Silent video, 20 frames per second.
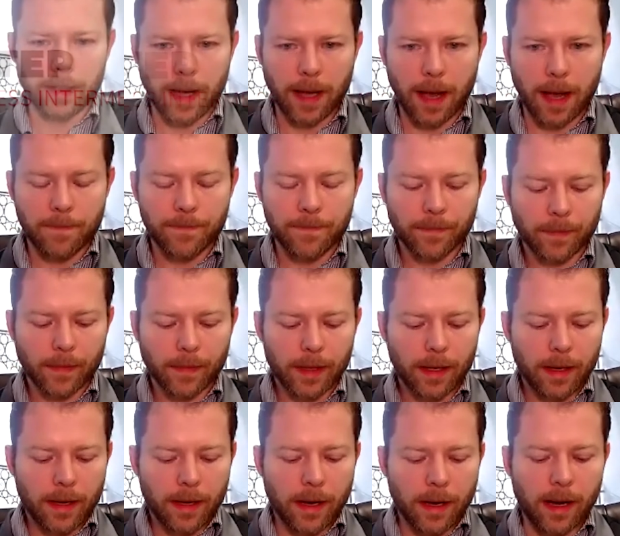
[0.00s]
Step.
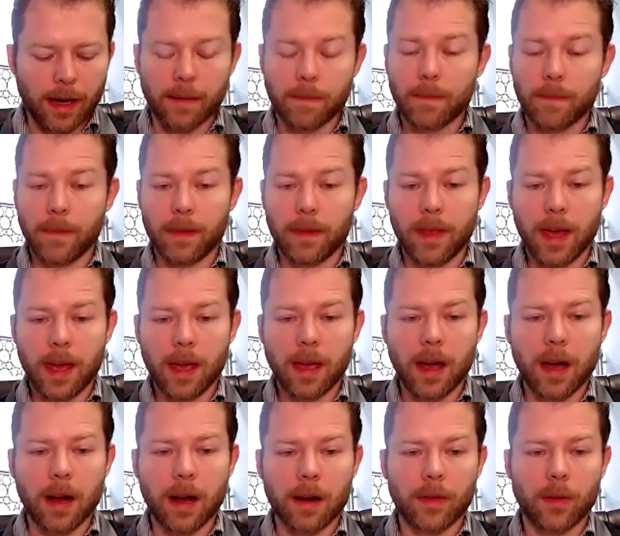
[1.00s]
Uh, they
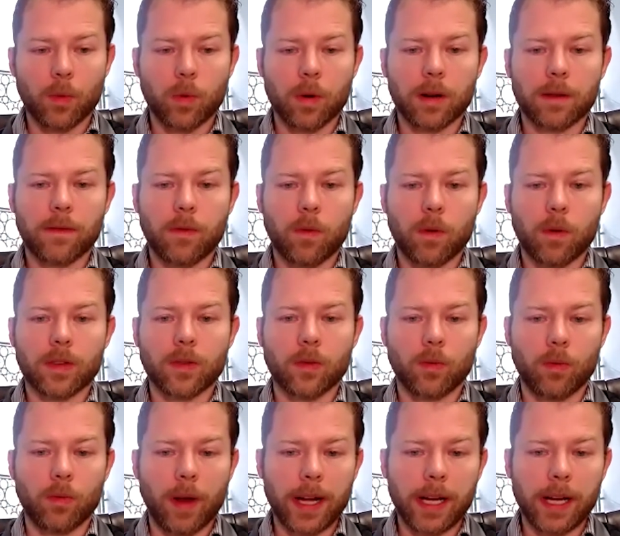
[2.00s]
are the workforce
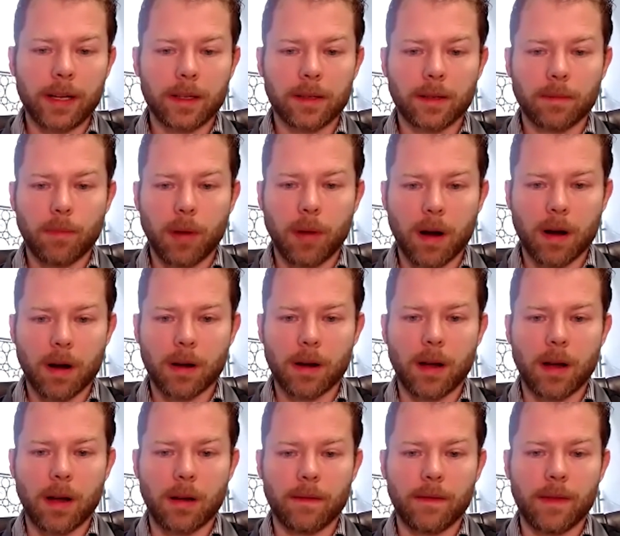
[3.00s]
readiness part
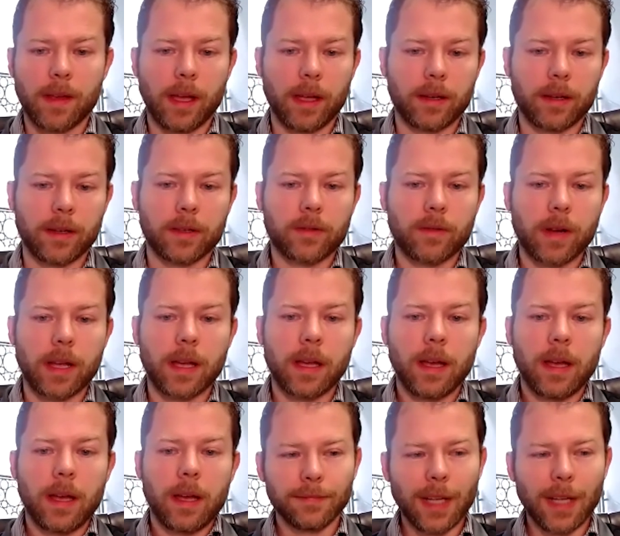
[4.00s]
of the industry.
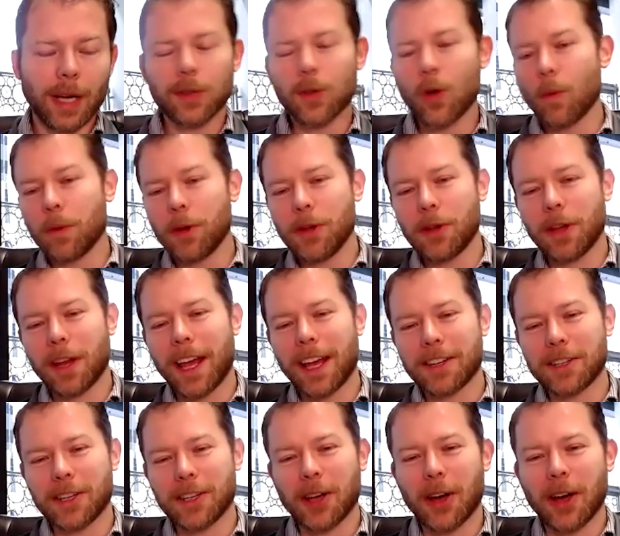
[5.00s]
I was hoping you could
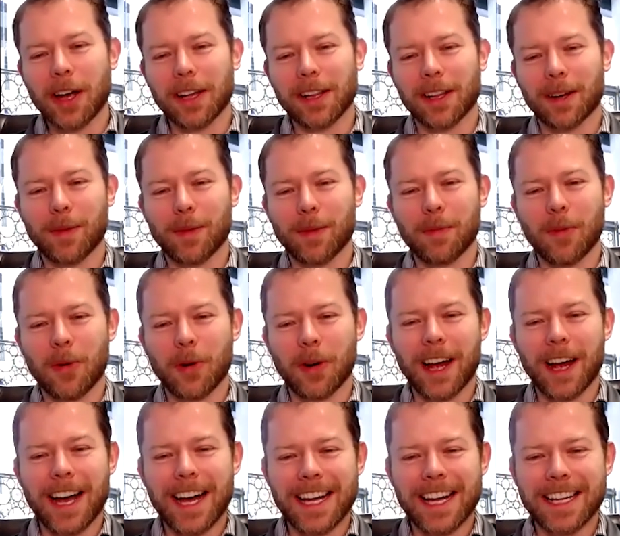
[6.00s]
actually talk a little bit
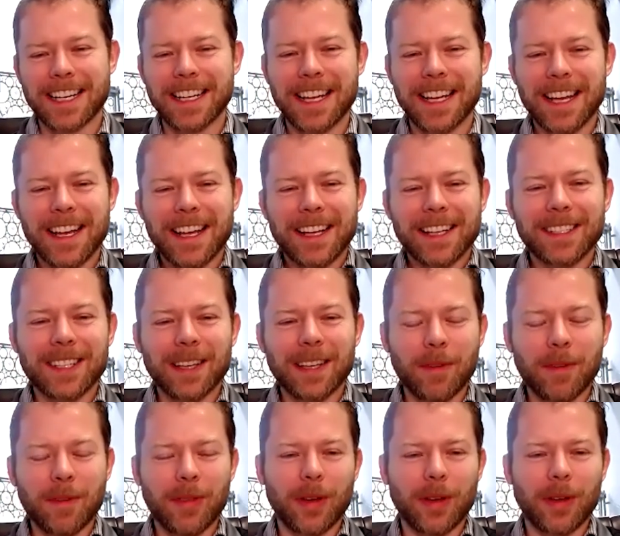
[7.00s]
more on
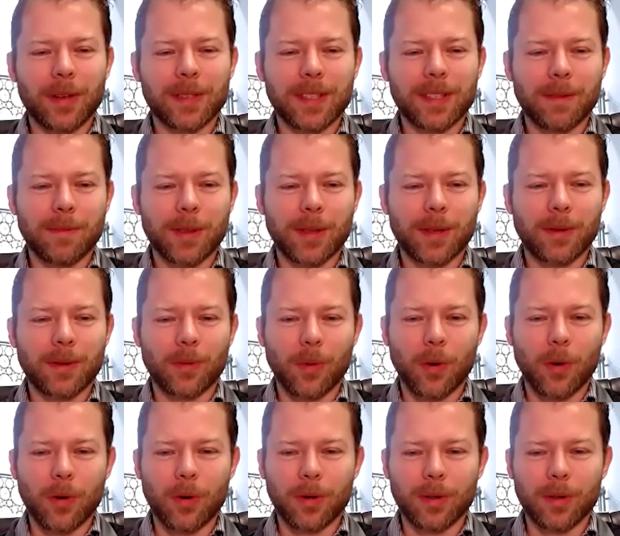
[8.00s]
some of the some of the
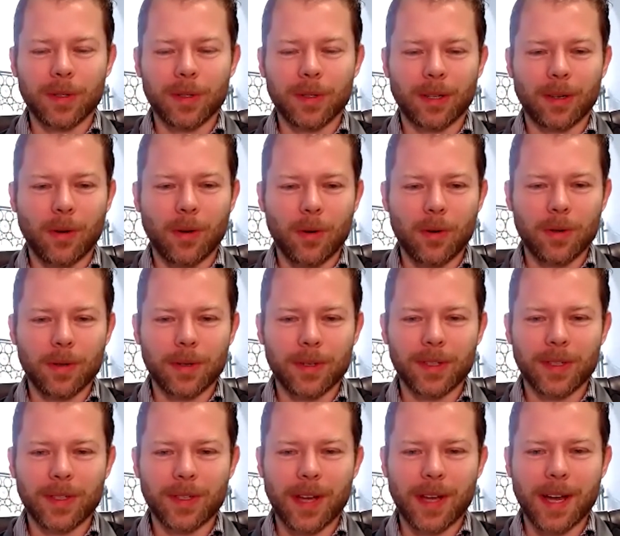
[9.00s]
roles and
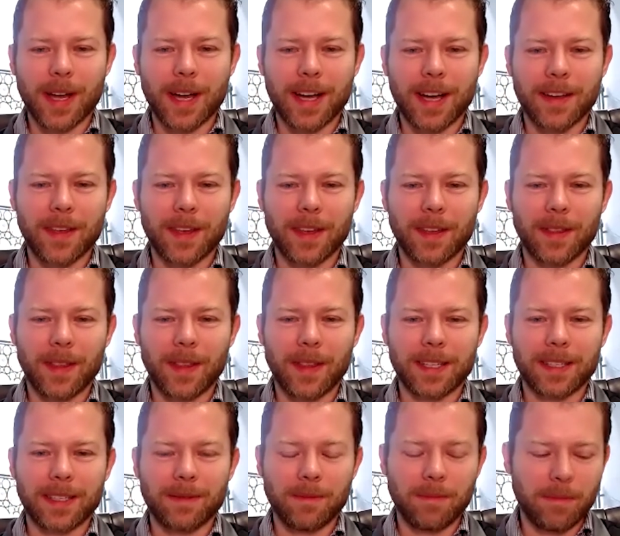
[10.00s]
goals uh, that
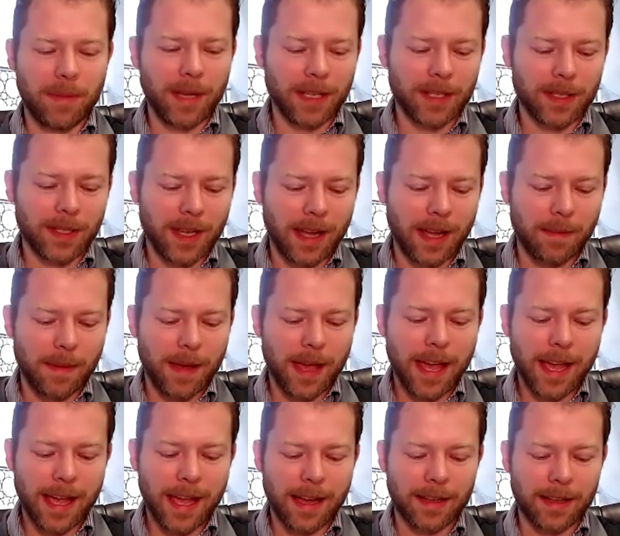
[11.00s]
that Big Step
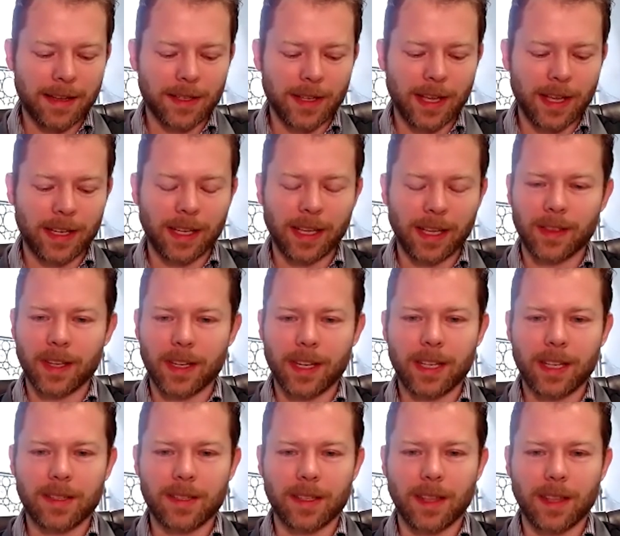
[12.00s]
has and, and the
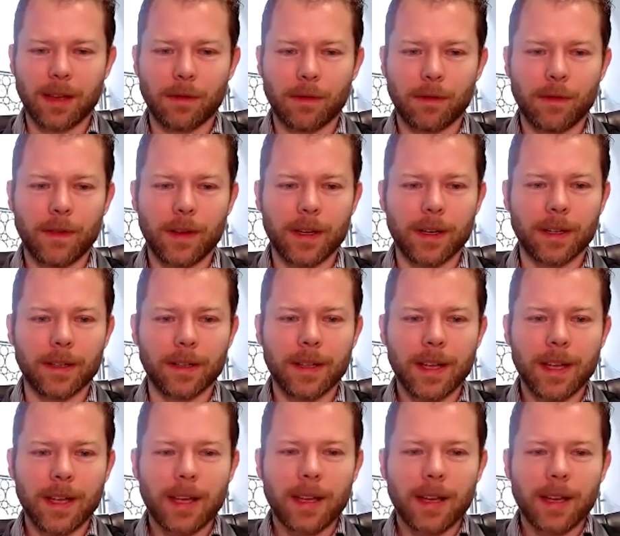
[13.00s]
needs that they fill
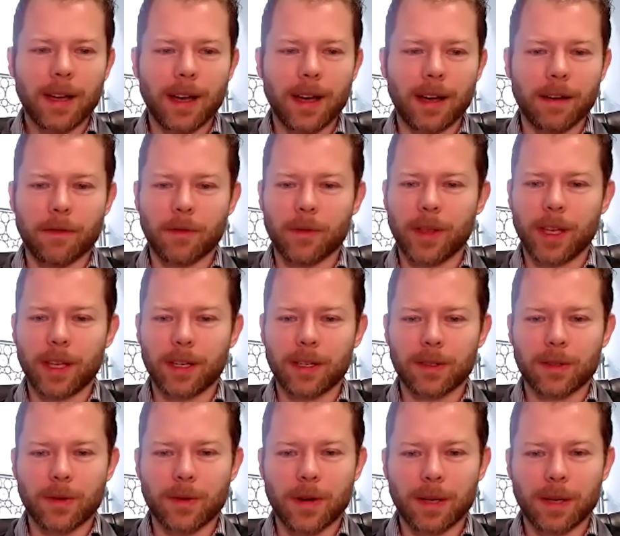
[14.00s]
uh, for the
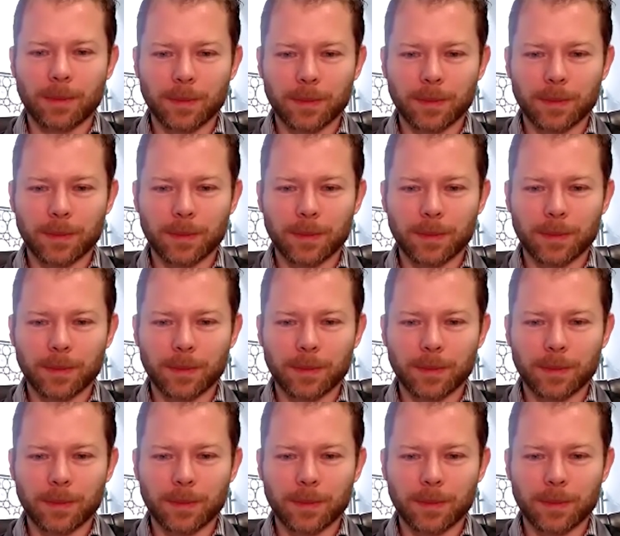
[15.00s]
industry.